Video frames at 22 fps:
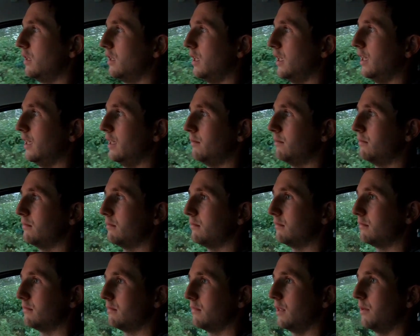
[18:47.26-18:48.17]
And
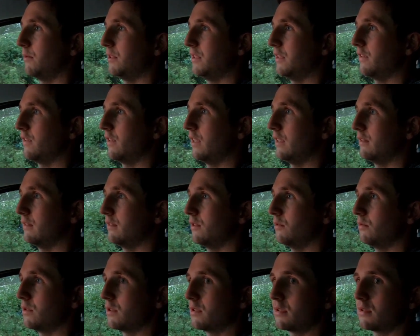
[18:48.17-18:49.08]
when you think
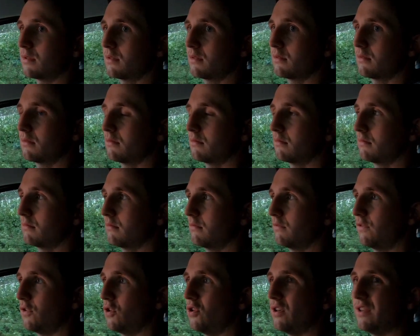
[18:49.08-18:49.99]
there was
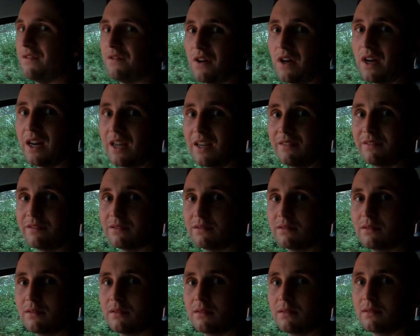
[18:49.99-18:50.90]
45
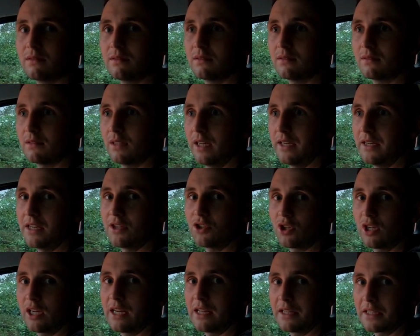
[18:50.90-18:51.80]

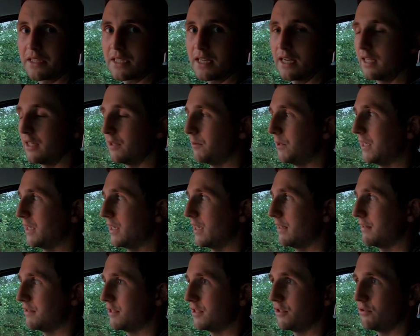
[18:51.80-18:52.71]
initially at the start of the
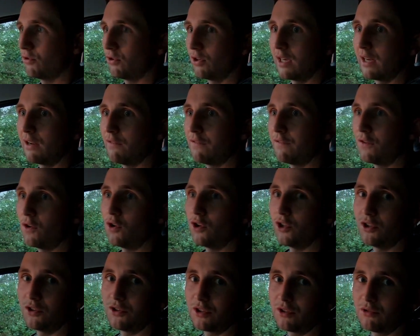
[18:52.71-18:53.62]
weekend, and you only allow
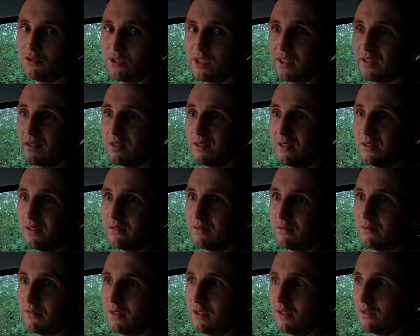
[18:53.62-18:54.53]
40 on the grid, to,
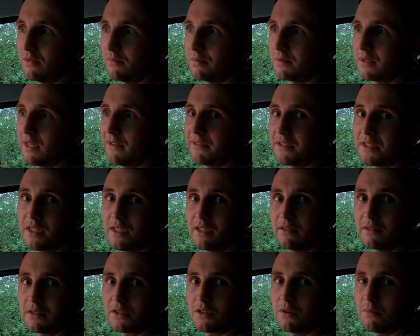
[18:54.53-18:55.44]
you know,
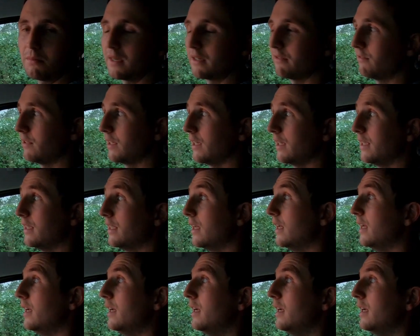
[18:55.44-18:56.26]
17th is not bad really.